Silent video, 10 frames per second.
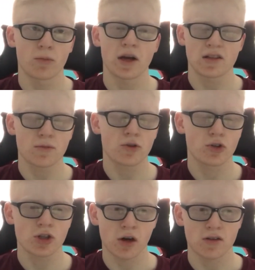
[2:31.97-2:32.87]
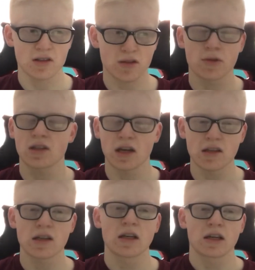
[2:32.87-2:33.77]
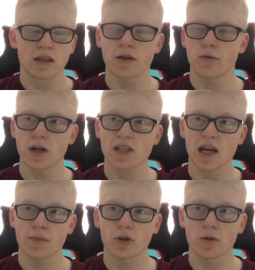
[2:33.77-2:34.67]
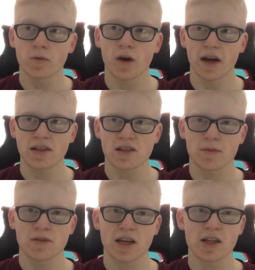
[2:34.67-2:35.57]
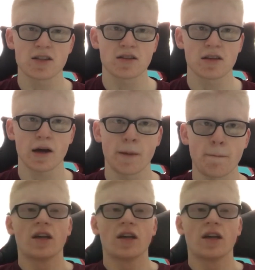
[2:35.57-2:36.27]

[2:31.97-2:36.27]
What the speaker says: We had some good chances and we did give West Ham a good fight in some stages of the game.